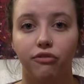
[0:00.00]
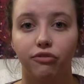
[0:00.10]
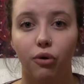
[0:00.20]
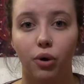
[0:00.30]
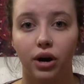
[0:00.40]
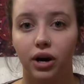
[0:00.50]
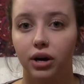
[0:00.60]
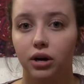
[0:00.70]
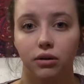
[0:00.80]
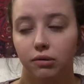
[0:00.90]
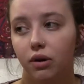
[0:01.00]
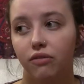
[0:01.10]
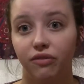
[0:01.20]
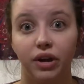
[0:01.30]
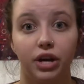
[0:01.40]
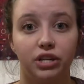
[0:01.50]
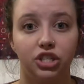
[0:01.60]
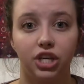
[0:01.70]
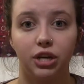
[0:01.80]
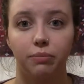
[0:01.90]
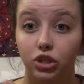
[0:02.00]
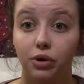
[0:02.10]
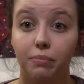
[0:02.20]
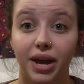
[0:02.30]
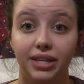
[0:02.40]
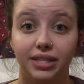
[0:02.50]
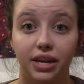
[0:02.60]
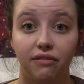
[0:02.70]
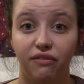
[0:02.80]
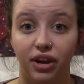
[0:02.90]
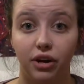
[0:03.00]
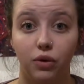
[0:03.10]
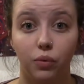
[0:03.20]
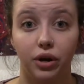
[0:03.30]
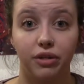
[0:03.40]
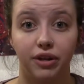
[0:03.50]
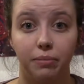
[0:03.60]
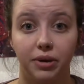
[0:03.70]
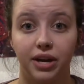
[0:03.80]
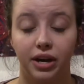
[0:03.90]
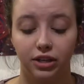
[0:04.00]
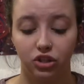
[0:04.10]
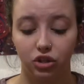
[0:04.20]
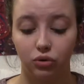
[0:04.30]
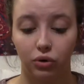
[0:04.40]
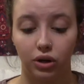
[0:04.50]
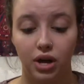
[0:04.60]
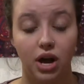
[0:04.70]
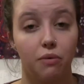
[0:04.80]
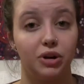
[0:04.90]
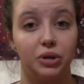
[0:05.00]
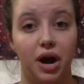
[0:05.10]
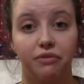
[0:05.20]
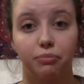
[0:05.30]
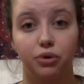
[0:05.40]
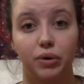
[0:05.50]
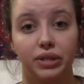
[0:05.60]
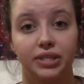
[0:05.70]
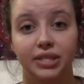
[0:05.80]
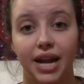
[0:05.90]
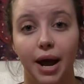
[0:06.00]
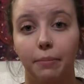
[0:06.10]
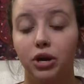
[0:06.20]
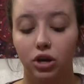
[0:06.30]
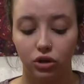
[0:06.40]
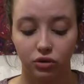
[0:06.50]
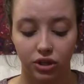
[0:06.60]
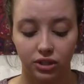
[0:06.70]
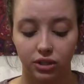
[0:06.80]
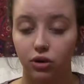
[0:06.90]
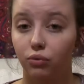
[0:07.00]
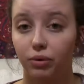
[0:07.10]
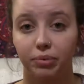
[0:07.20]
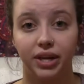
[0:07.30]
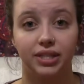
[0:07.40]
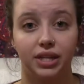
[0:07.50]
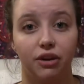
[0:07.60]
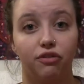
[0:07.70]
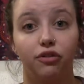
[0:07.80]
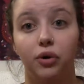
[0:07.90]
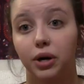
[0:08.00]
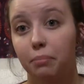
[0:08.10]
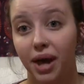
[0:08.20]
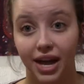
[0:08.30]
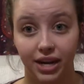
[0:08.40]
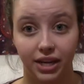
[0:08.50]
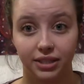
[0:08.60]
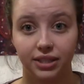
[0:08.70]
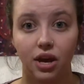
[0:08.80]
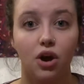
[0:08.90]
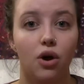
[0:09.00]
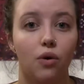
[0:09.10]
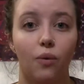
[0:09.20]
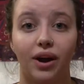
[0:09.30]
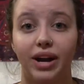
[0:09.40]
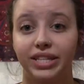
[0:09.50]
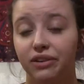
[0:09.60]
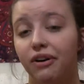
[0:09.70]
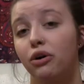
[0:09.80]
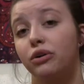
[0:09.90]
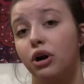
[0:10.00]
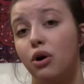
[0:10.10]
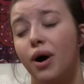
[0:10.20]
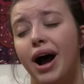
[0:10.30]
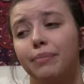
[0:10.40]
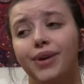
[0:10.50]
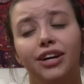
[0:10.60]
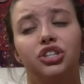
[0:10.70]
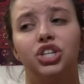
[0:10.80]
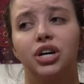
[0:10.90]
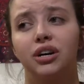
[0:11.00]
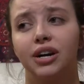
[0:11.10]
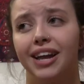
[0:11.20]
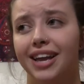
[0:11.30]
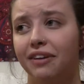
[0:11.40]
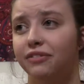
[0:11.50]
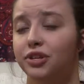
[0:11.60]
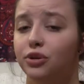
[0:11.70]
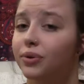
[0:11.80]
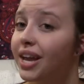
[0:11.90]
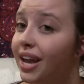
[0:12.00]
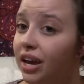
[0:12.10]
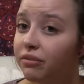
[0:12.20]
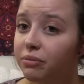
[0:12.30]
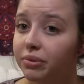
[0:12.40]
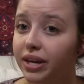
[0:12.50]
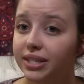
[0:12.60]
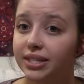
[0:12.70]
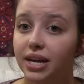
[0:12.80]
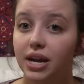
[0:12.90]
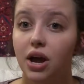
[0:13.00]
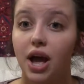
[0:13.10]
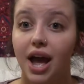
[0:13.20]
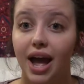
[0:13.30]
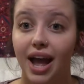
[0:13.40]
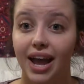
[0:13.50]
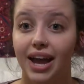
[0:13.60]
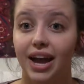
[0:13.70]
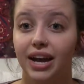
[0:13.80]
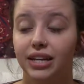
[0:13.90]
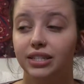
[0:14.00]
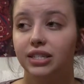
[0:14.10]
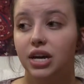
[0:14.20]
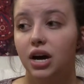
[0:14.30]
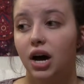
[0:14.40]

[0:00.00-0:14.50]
for very cheap. So it makes it very worth it because when you have a broken snap, you just replace it for pennies. Whereas the Velcro, I'm not sure if you can replace it, and